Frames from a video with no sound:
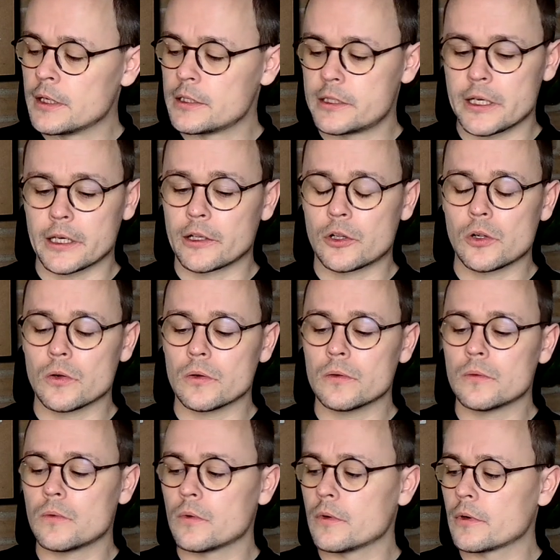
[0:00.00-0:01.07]

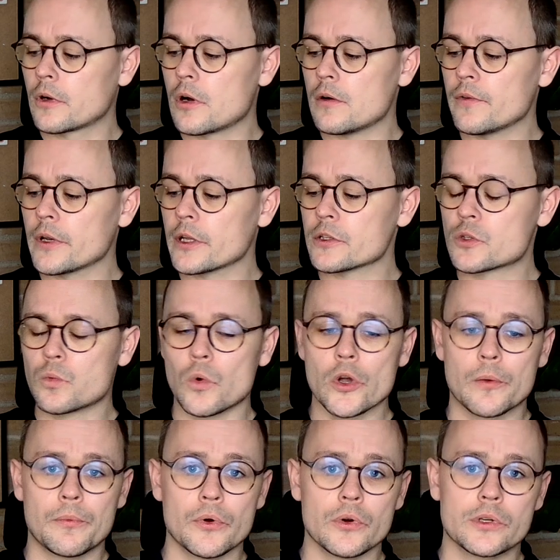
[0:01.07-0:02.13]
technical governance
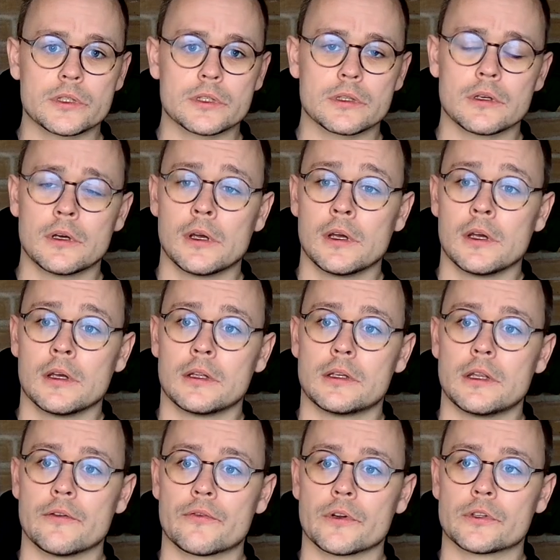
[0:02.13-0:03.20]
workbooks,
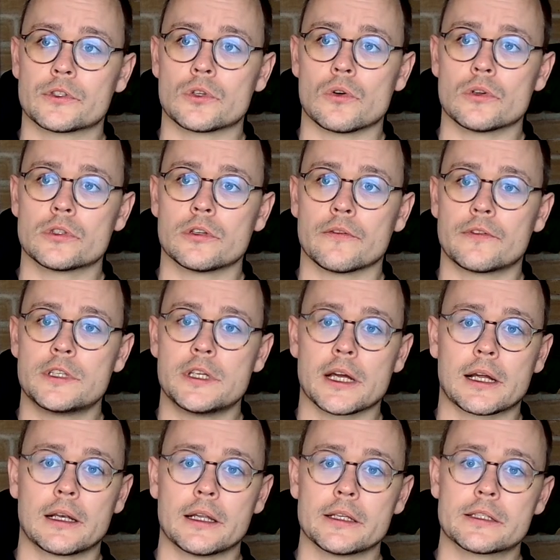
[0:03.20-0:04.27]
different sorts of
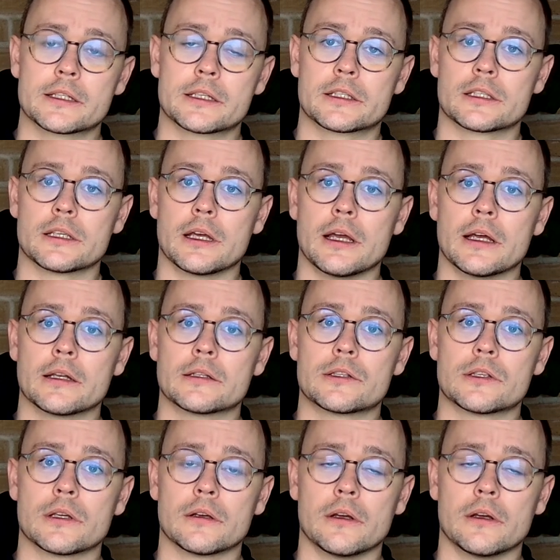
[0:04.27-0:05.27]
checklists and